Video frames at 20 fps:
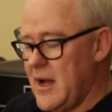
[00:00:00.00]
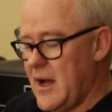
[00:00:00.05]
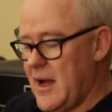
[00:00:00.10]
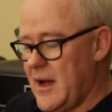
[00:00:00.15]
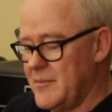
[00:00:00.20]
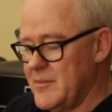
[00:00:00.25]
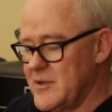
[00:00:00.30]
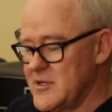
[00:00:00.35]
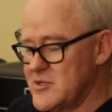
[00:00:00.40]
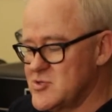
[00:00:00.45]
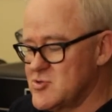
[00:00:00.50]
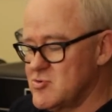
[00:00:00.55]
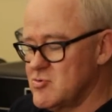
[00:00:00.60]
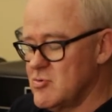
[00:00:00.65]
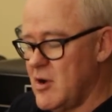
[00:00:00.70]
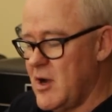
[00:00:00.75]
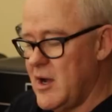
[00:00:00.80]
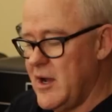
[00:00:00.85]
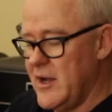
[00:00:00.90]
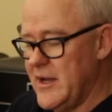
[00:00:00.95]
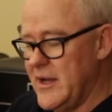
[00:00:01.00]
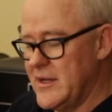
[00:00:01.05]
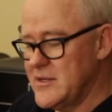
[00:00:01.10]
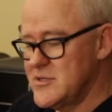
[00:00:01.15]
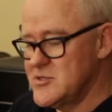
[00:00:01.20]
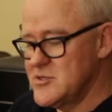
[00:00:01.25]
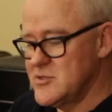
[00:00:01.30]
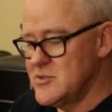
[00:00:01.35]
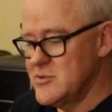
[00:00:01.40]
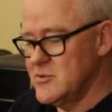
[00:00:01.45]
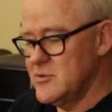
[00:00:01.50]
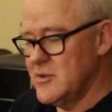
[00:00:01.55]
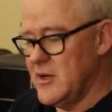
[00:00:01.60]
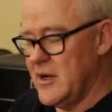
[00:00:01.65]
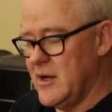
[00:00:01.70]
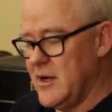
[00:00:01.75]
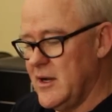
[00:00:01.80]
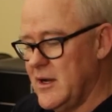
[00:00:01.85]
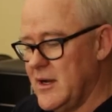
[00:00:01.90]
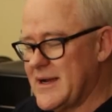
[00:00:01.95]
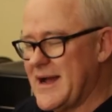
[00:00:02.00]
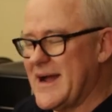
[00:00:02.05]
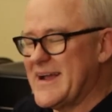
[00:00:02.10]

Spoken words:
I'm going to try and do a